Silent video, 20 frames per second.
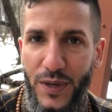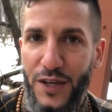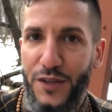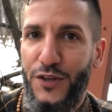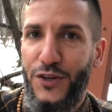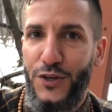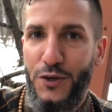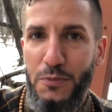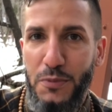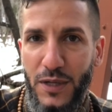
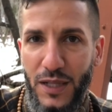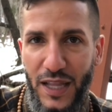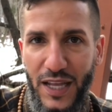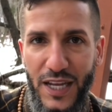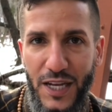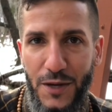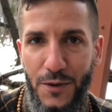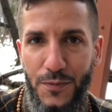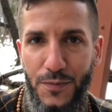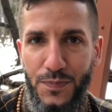
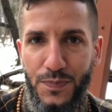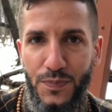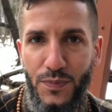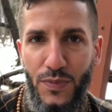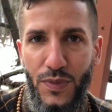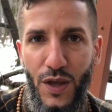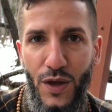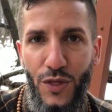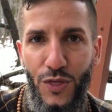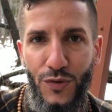accumulate
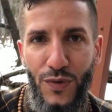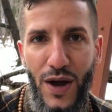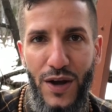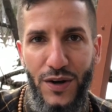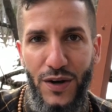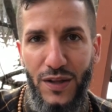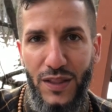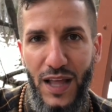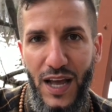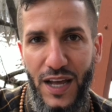throughout
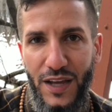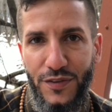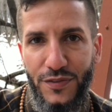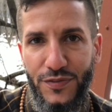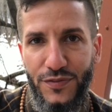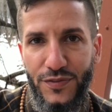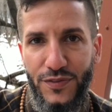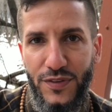our life